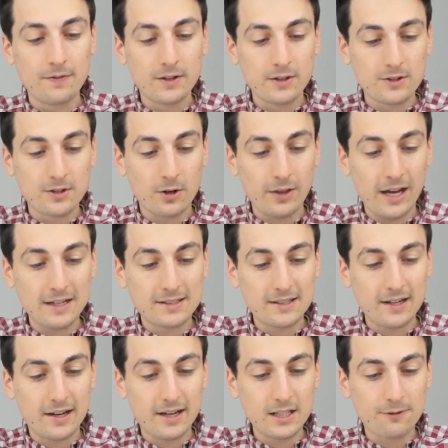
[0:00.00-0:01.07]
So that's
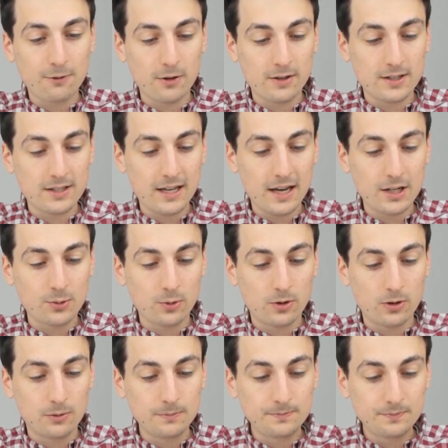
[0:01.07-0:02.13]
nice for the
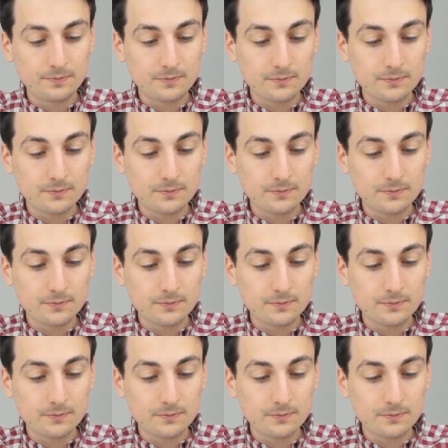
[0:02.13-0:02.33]
schedule.